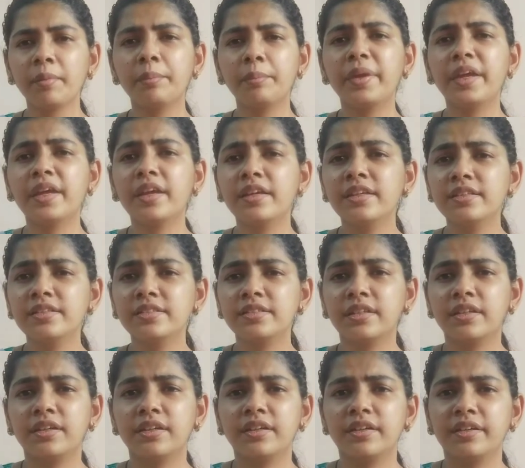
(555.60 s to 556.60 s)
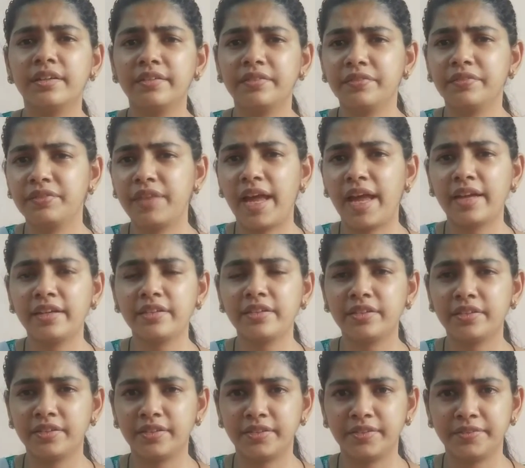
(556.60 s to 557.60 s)
because that
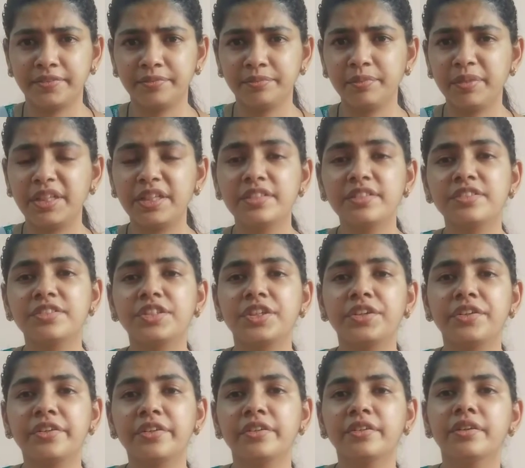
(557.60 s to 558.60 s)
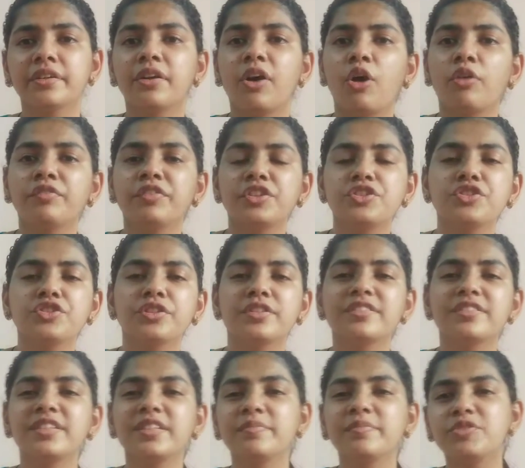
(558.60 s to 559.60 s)
minister of the
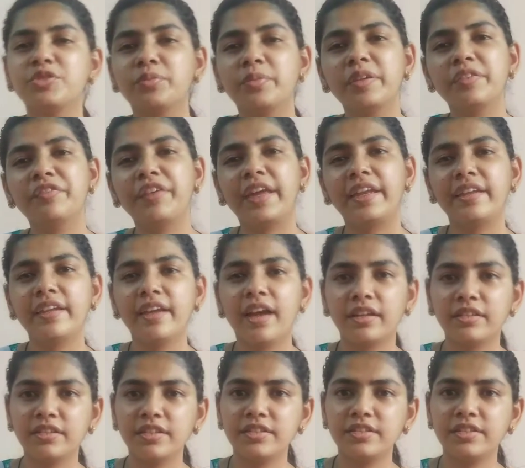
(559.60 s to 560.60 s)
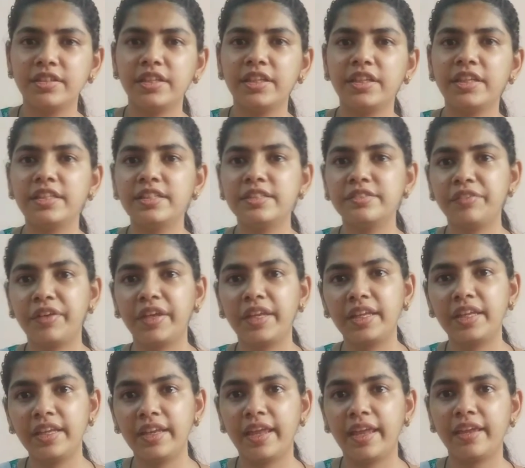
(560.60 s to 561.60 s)
church seems to be very uneasy. He's
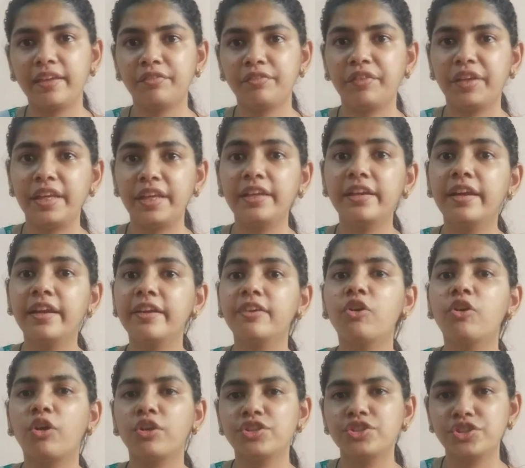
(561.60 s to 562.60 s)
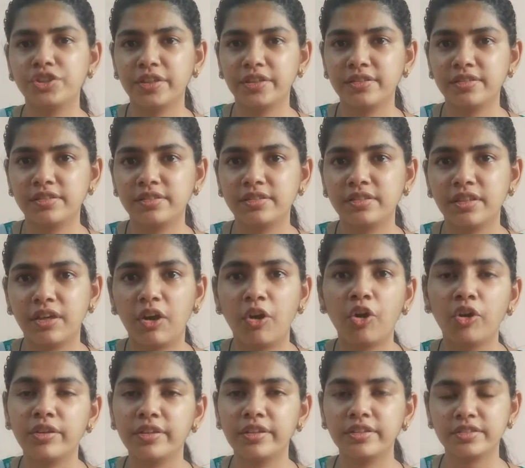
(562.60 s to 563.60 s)
very guilt conscious
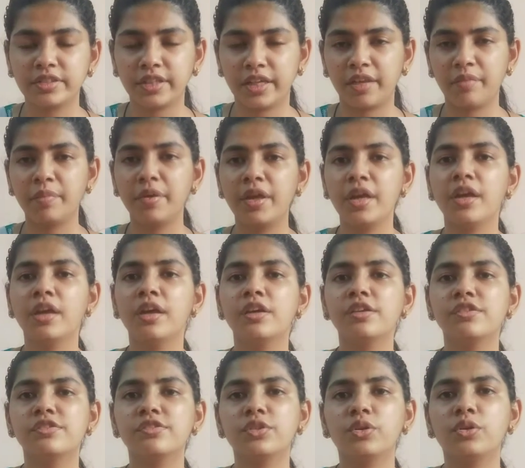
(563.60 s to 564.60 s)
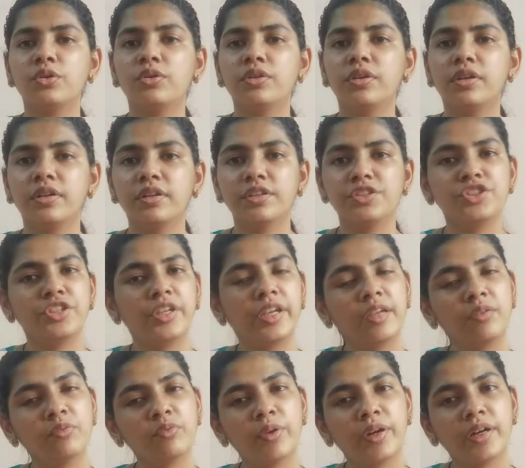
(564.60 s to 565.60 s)
all the time. So
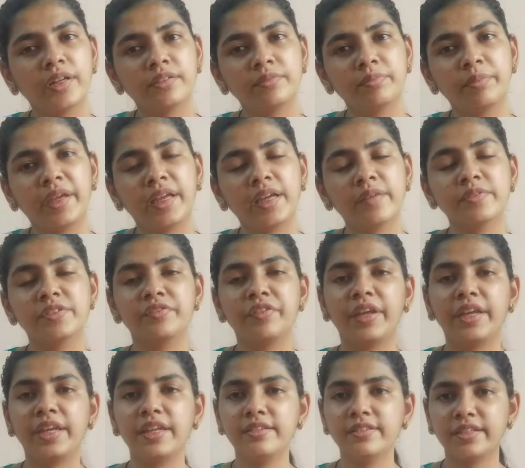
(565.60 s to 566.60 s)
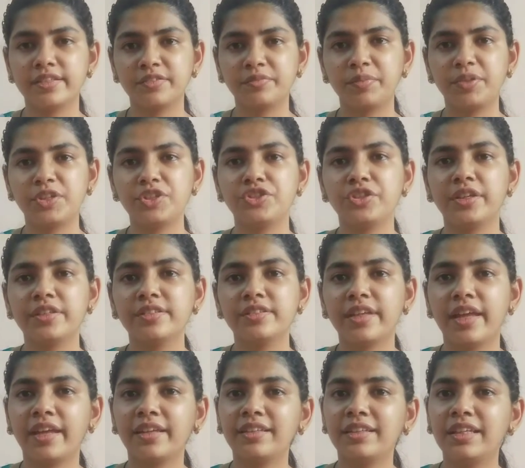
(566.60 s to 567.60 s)
Chillingworth becomes very suspicious,
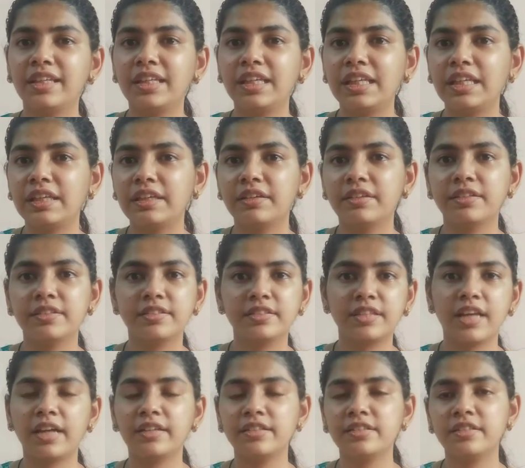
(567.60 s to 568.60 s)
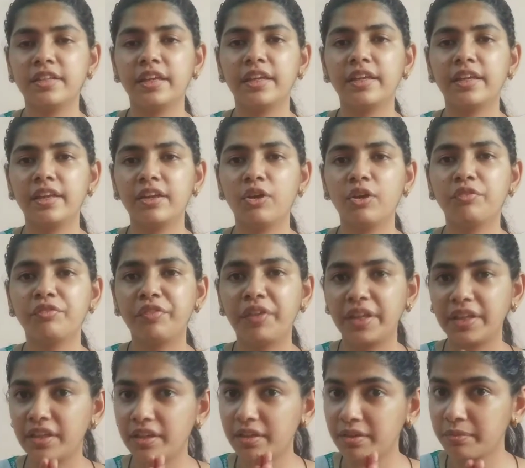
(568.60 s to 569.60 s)
and he starts thinking of
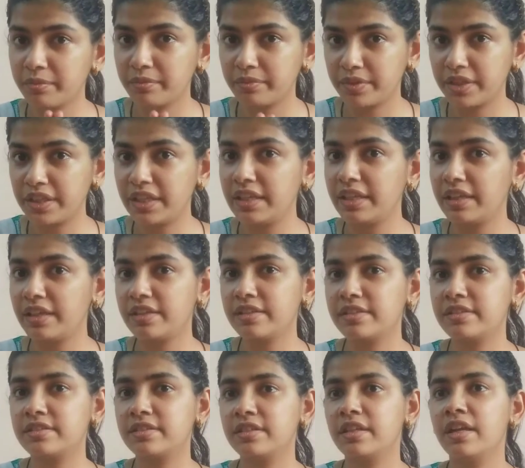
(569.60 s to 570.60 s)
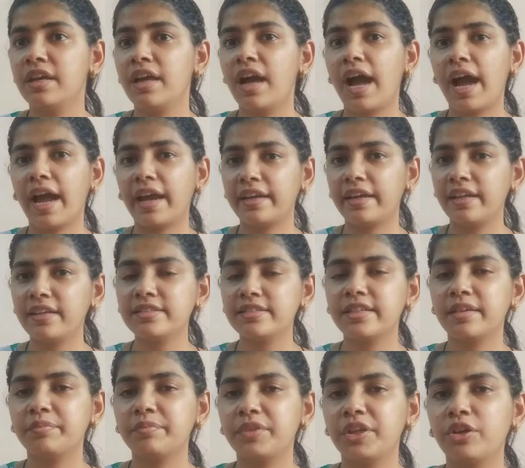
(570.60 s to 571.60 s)
whether he is hiding
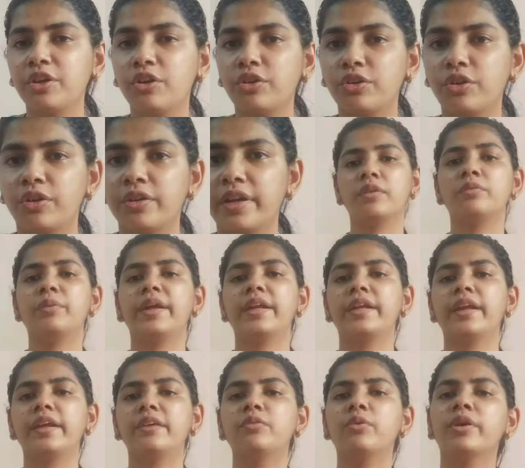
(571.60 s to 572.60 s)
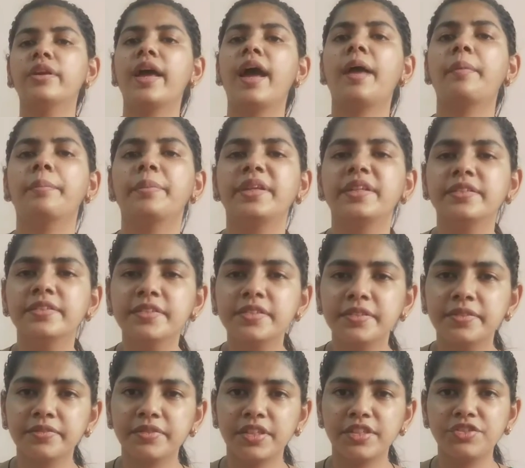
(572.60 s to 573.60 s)
something or not. One night, what
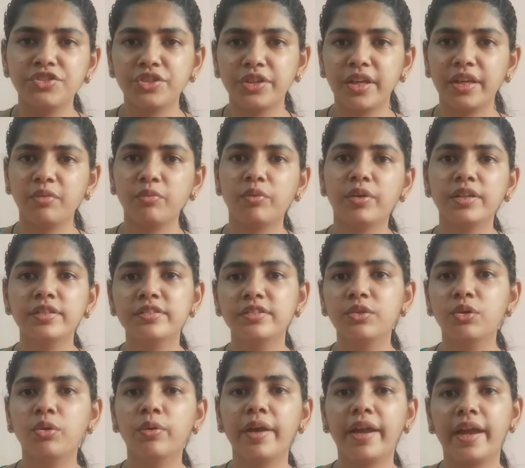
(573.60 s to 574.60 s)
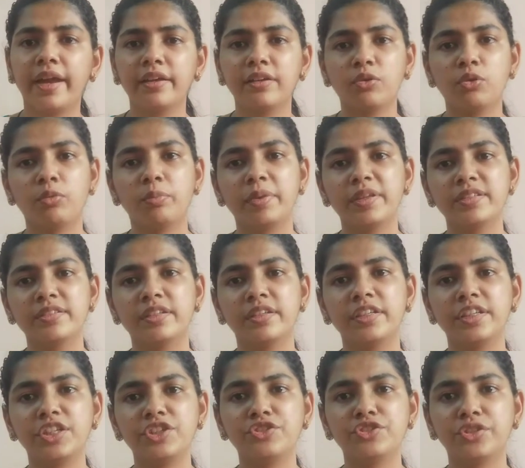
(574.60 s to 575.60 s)
happens? This Chillingworth go and opens the
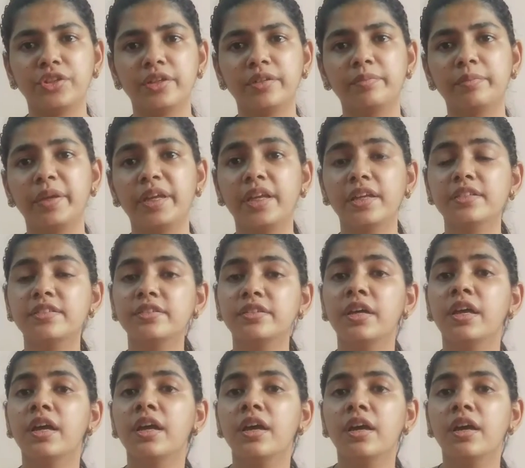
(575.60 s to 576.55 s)
t-shirt, because